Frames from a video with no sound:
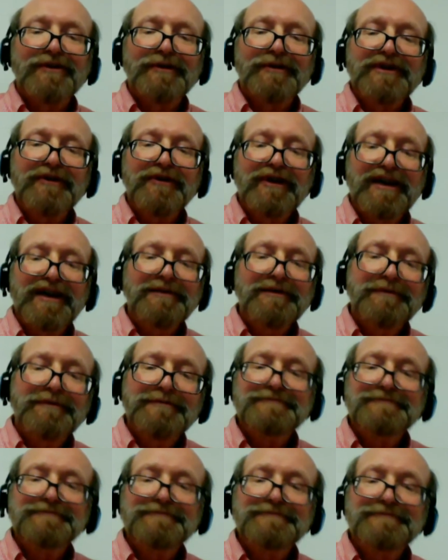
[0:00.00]
Sorry, Louis, go
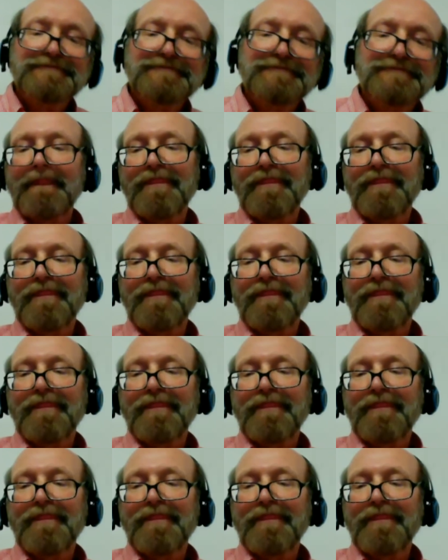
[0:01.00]
ahead.